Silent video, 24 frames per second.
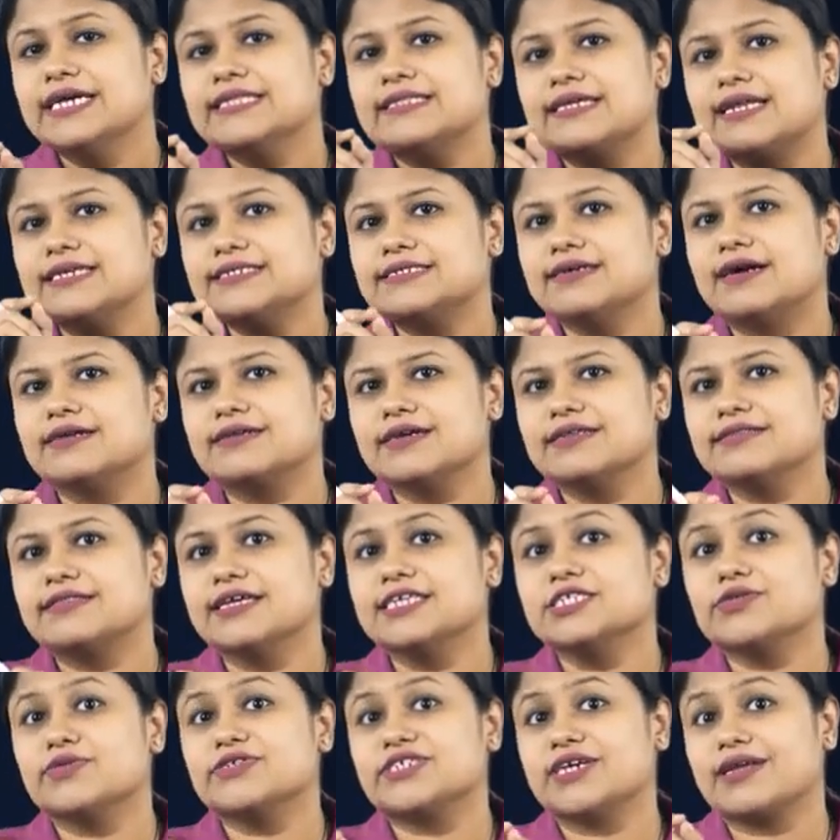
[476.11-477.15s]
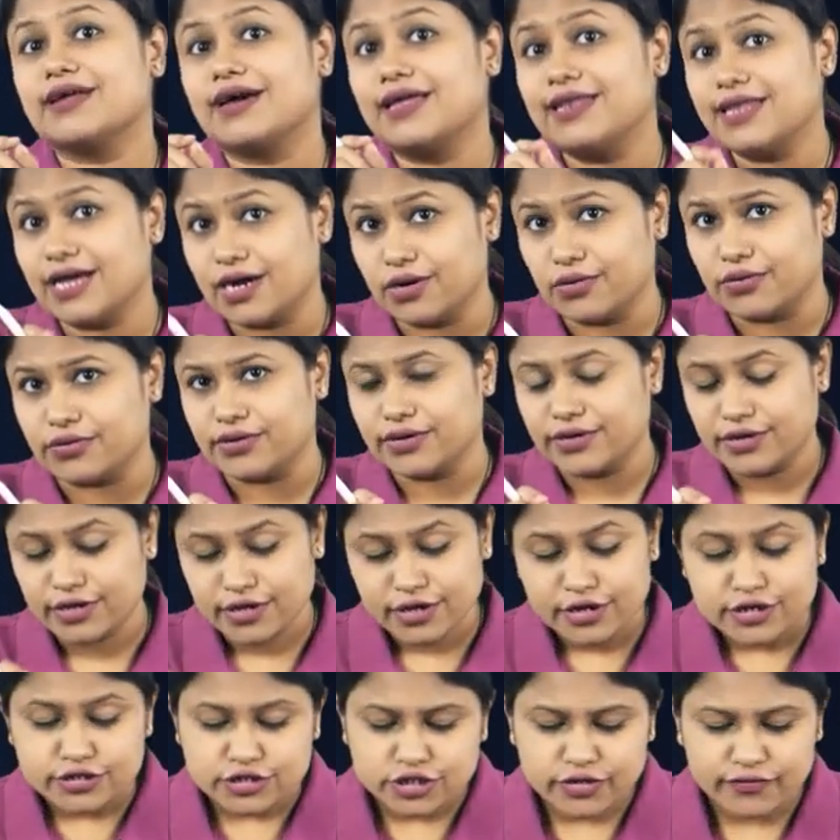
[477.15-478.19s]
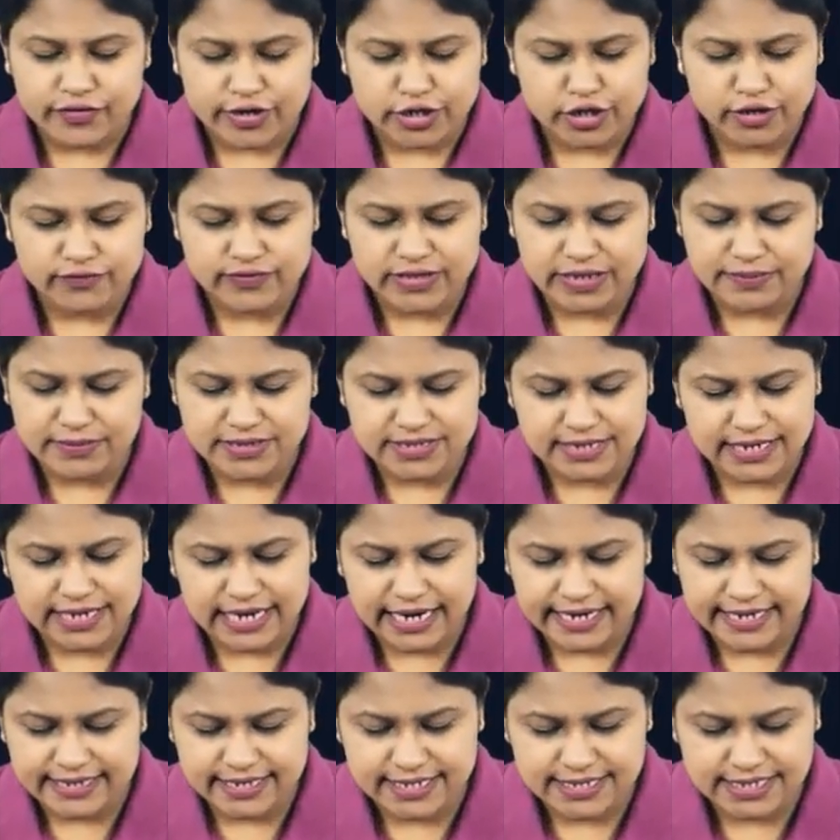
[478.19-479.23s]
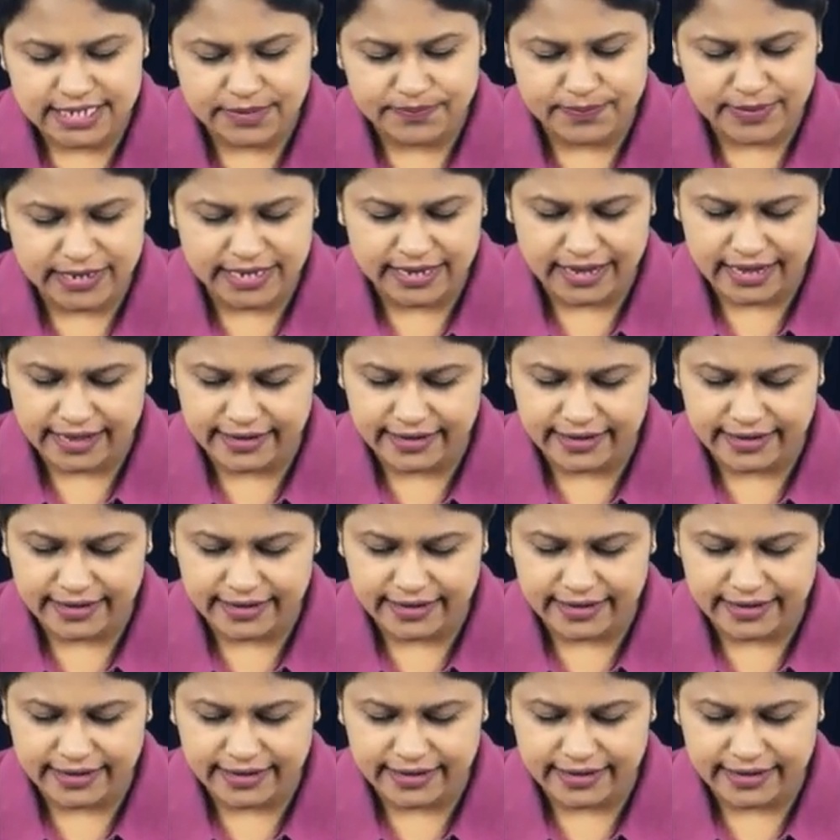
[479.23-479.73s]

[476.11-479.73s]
there are certain things which are allowed. So one of them is regarding the CPA